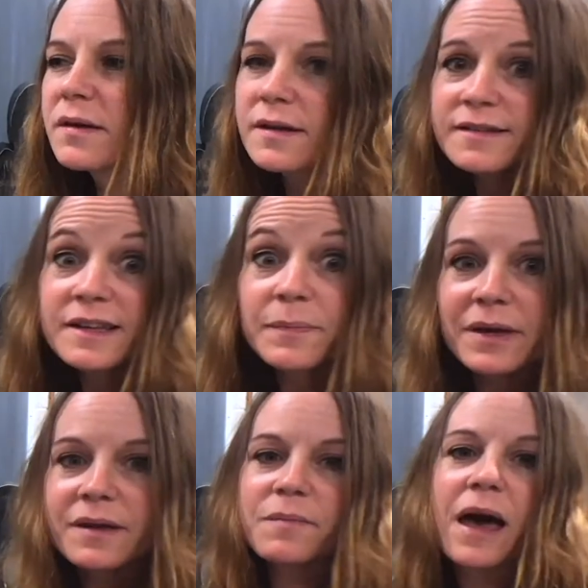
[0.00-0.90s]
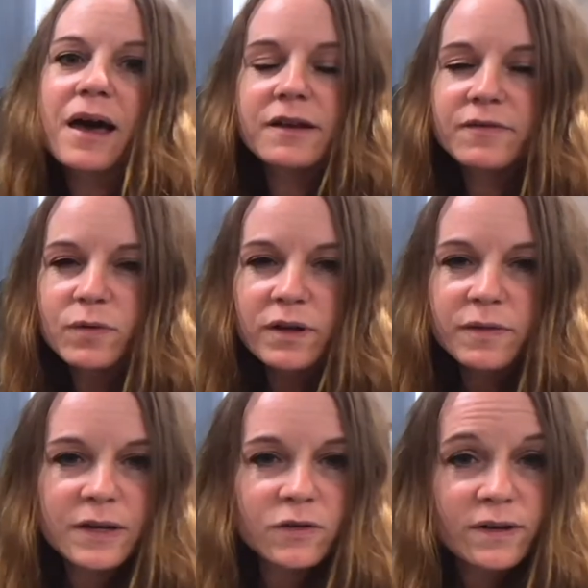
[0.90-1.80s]
slipping back and
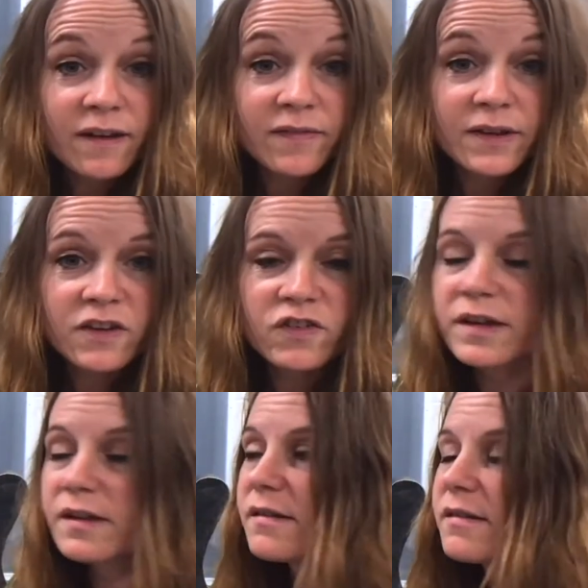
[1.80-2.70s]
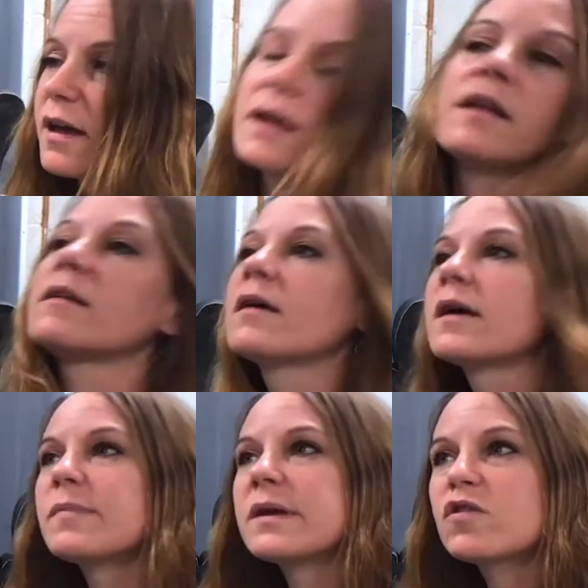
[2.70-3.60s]
forth between definitions and
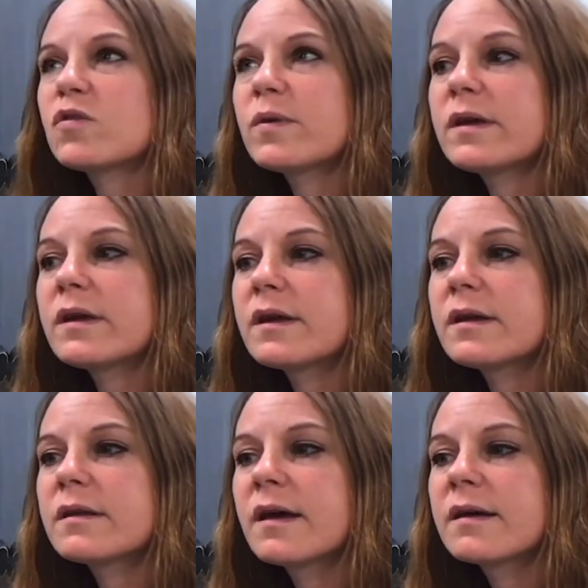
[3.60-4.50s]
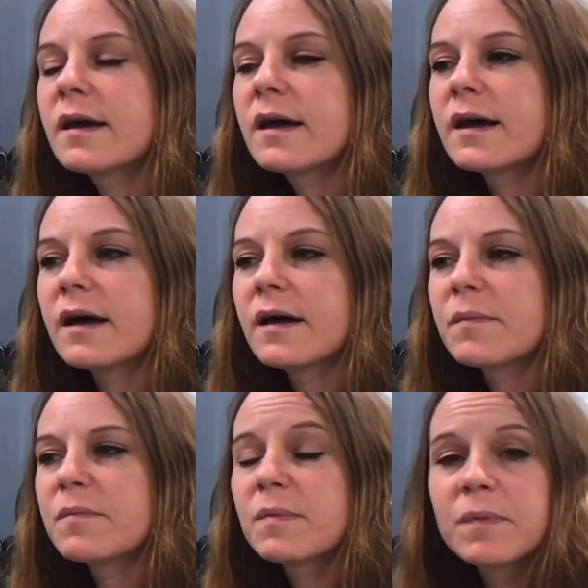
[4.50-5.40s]
between
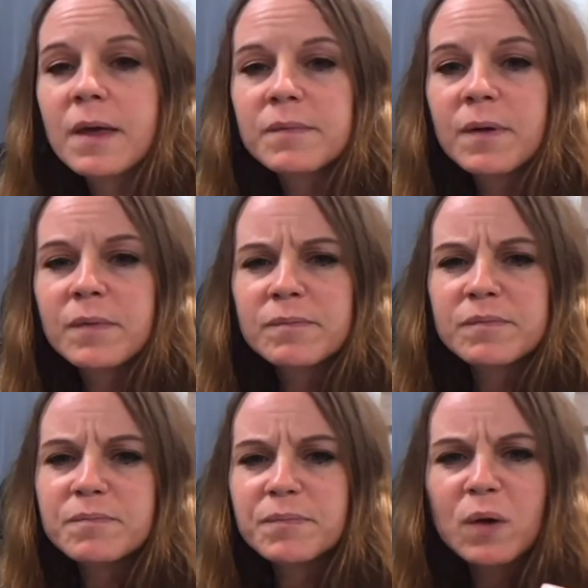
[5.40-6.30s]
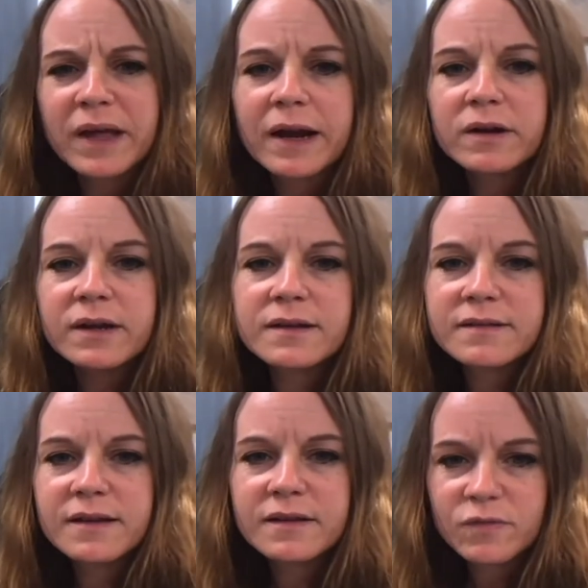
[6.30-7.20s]
um,
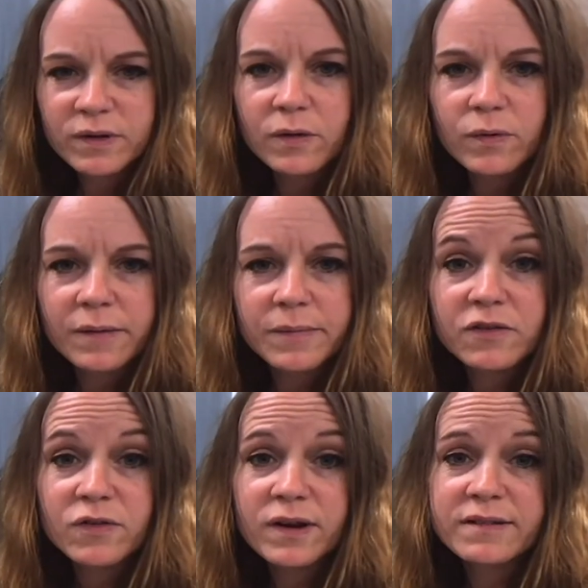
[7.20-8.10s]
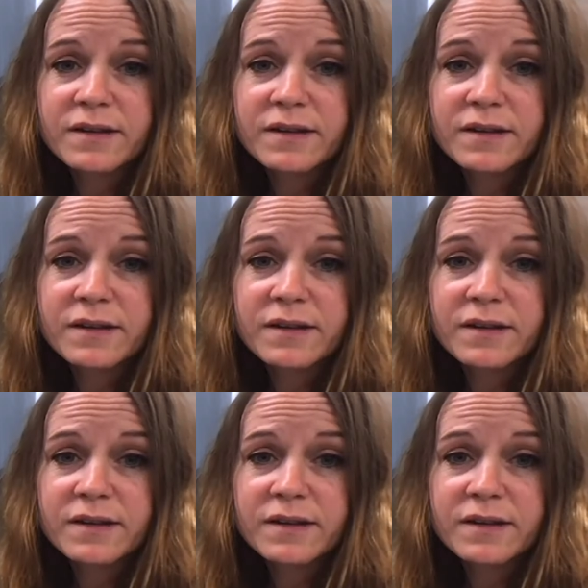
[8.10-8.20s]
polarities is really what I'm interested